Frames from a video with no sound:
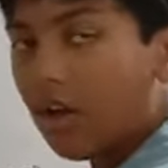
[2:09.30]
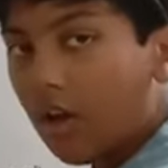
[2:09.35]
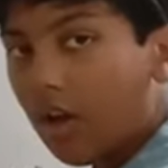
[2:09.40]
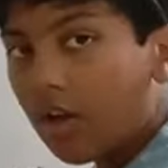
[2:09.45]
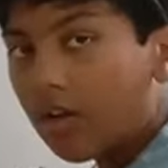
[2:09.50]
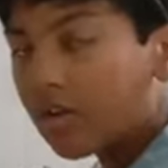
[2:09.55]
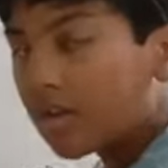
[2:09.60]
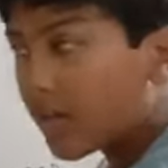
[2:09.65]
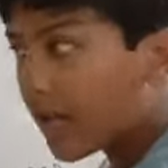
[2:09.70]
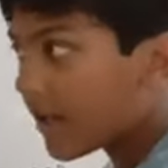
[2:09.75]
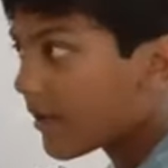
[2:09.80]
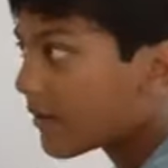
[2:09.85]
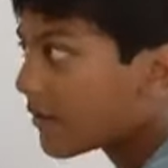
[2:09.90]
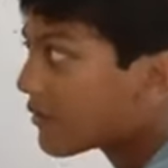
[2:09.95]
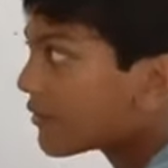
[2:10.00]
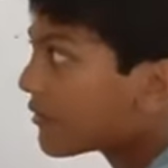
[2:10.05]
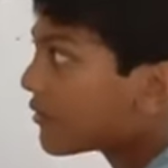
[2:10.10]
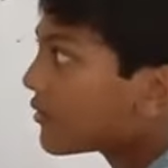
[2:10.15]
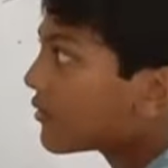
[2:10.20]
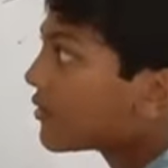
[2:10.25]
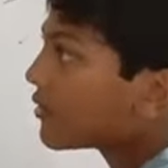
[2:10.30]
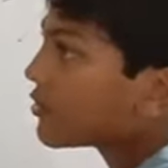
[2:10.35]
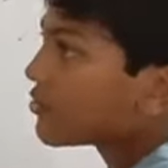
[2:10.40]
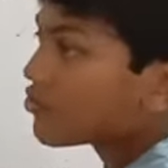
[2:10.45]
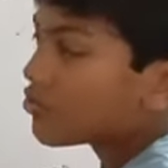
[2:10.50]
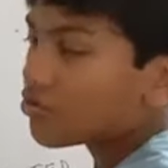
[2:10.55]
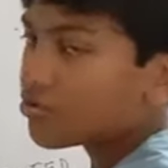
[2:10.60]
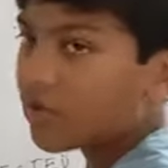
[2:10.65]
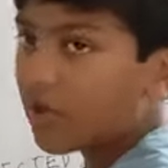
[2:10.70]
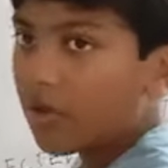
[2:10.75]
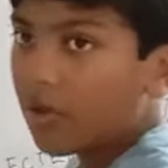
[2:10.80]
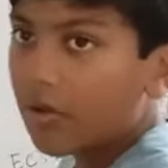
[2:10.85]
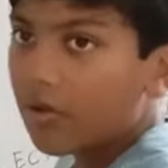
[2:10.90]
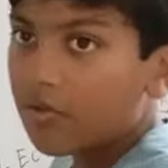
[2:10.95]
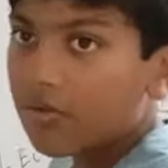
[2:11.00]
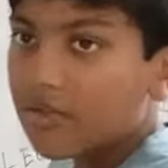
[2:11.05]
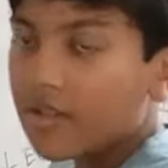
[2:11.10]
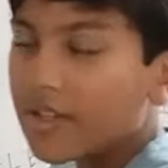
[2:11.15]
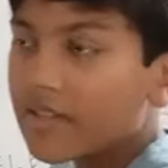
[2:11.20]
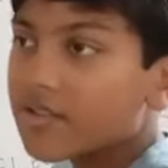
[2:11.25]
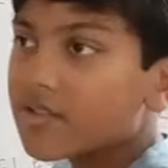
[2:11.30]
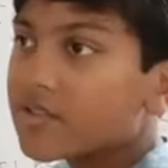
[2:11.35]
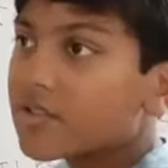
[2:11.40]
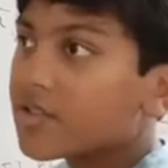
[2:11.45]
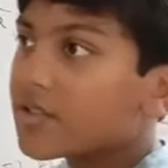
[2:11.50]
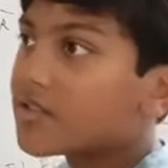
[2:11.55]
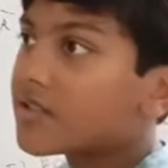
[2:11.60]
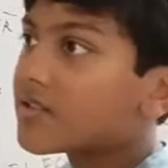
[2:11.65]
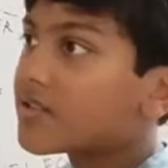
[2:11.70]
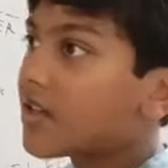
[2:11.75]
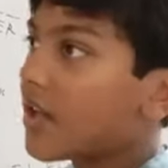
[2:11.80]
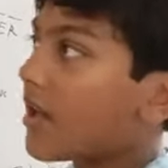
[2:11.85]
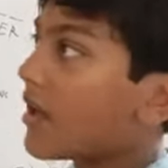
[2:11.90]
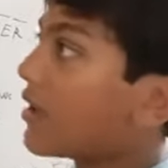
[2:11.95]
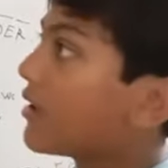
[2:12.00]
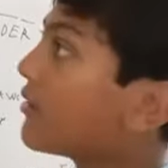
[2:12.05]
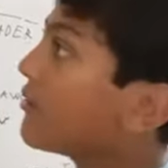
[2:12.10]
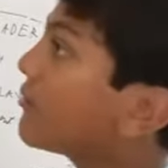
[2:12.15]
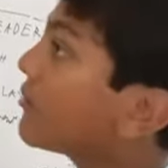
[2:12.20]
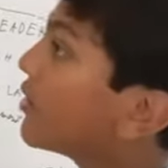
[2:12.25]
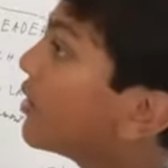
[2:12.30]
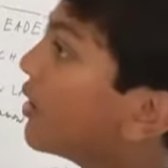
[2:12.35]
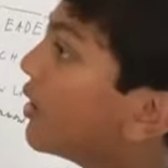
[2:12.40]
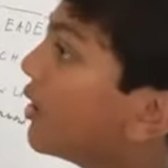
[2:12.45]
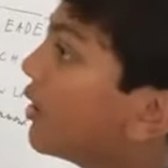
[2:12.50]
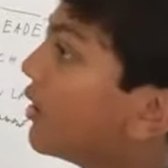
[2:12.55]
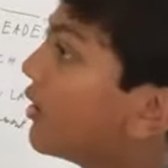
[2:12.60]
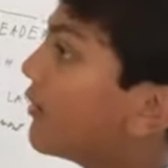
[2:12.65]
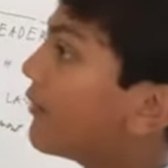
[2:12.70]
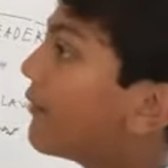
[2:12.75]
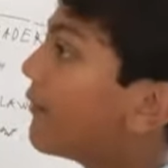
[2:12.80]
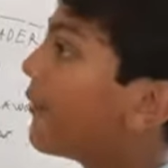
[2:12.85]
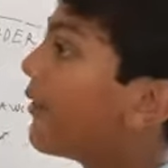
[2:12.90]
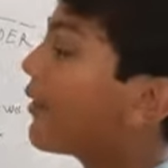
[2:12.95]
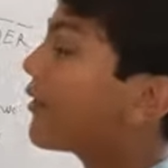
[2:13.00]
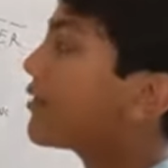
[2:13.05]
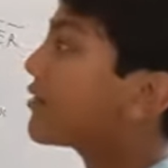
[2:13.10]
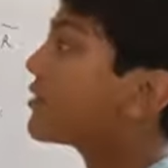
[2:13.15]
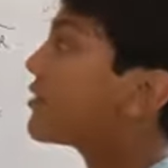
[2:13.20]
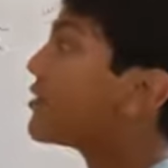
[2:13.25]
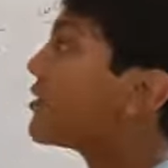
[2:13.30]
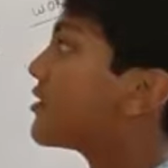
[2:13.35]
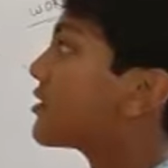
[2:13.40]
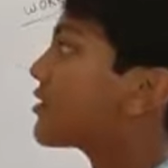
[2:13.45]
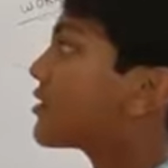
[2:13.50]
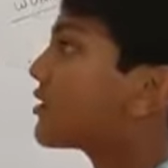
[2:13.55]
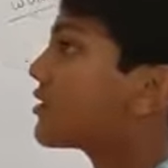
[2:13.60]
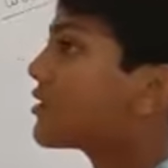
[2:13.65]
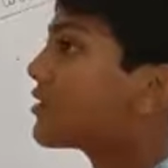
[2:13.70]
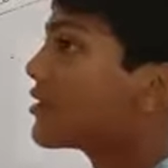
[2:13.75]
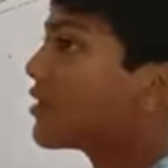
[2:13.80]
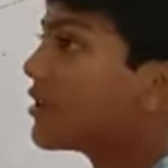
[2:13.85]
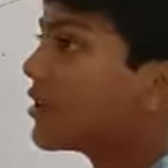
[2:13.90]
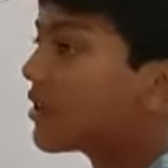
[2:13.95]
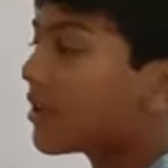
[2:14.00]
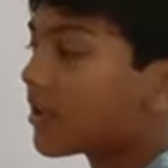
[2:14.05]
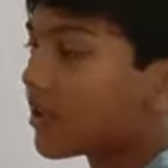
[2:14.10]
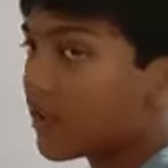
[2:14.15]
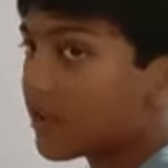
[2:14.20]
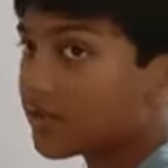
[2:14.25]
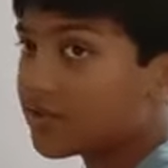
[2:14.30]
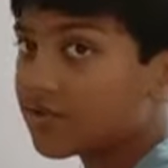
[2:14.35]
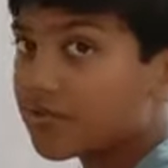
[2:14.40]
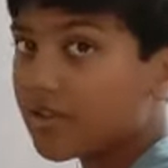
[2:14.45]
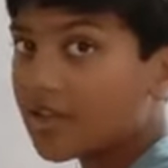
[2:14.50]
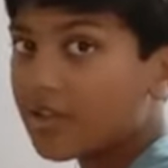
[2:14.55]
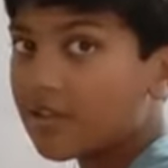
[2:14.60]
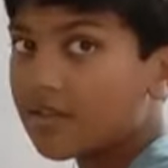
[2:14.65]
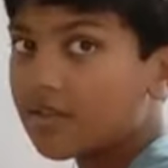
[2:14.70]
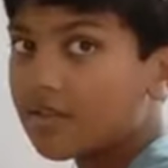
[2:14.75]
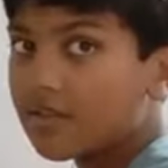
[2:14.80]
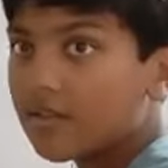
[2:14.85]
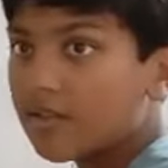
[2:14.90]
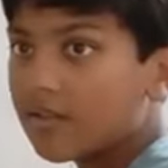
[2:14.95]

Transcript: Okay, so let's just say there's this country,